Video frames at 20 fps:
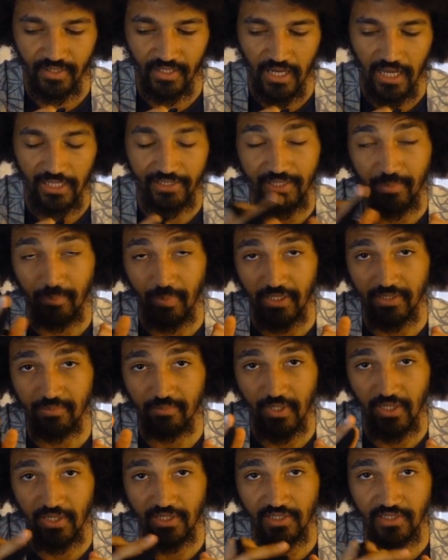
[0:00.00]
art
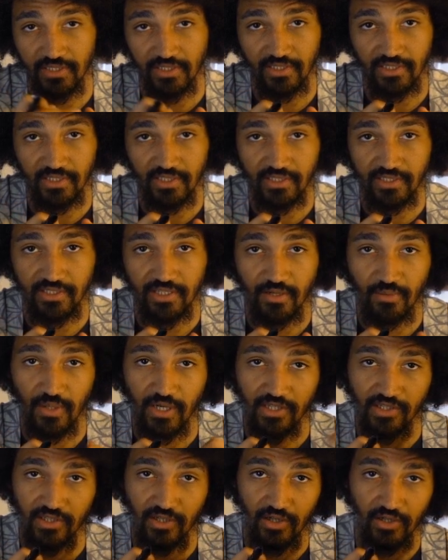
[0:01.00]
department,
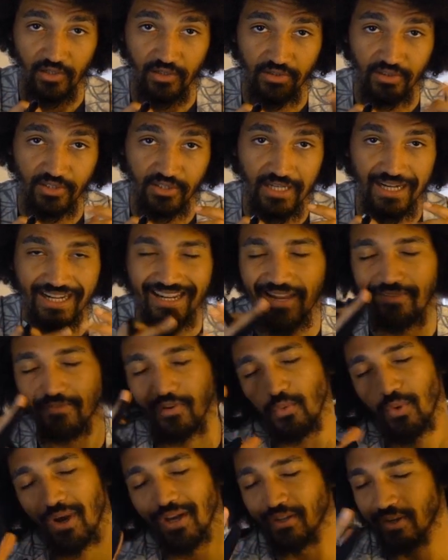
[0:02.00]
directors,
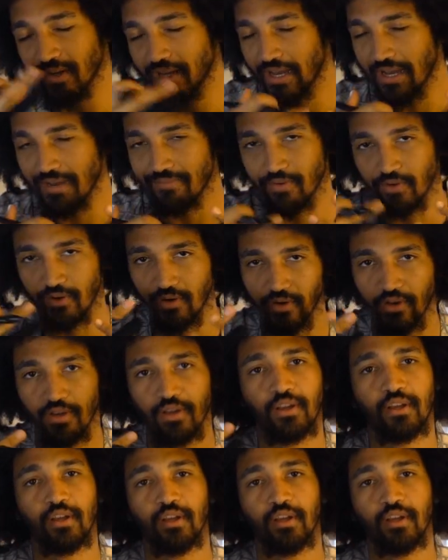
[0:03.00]
everyone gonna have a